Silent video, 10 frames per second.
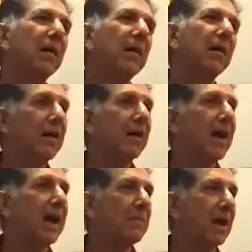father
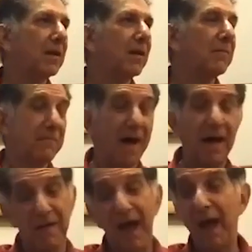and mother
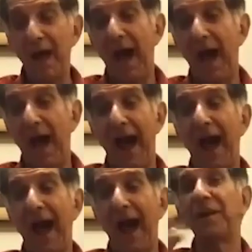uh, i i
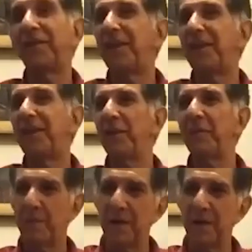don't want to distinguish
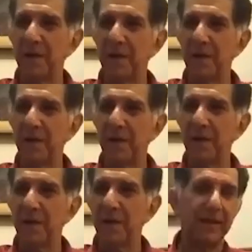but possibly
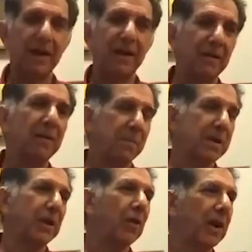father in
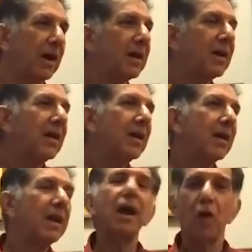particular he
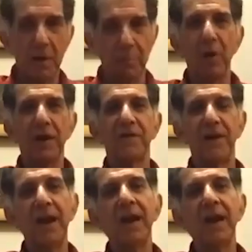adored poetry